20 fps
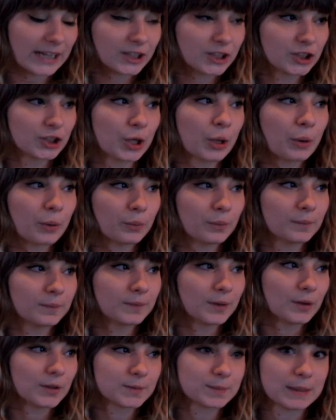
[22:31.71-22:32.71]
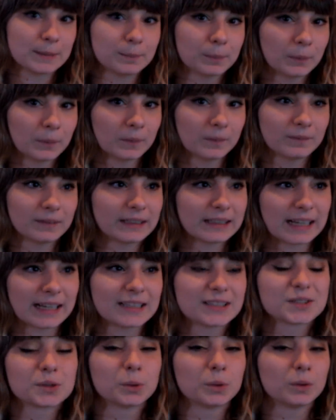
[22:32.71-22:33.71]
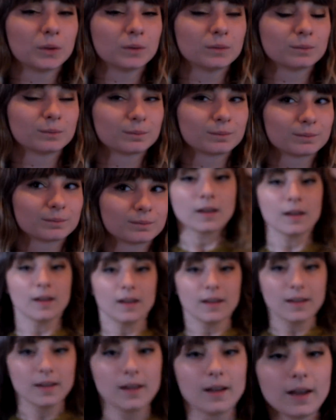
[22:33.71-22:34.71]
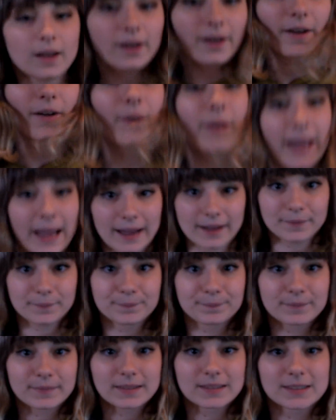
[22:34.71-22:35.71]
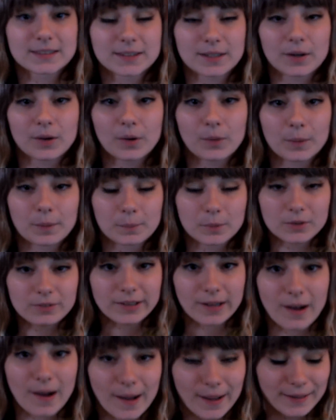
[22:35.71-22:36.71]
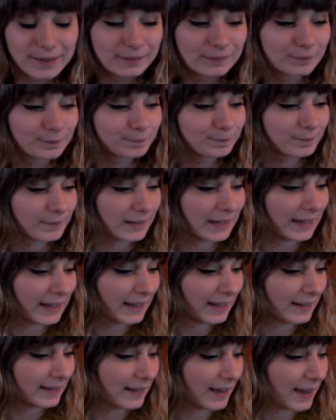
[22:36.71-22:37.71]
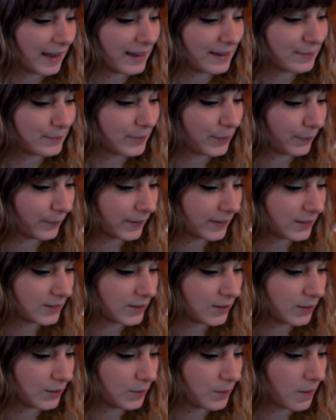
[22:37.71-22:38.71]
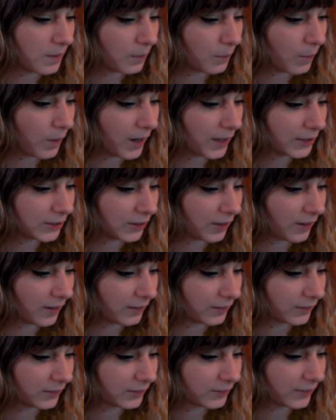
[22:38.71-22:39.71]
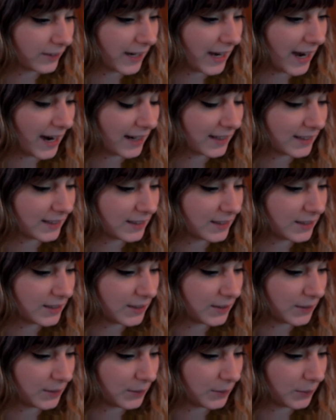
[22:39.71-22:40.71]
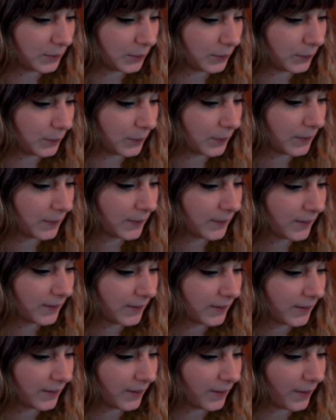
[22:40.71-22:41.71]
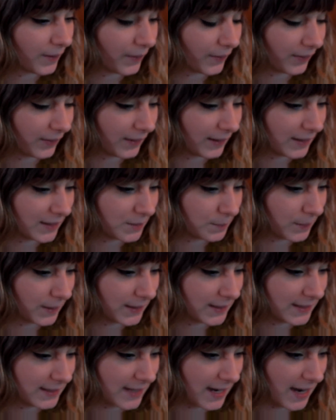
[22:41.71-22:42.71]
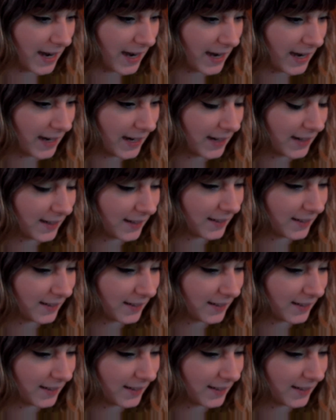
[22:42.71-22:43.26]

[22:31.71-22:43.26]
I showed those people in high school. Okay, so we're moving on, and I am going to watch Arnold react to All Things Must Die.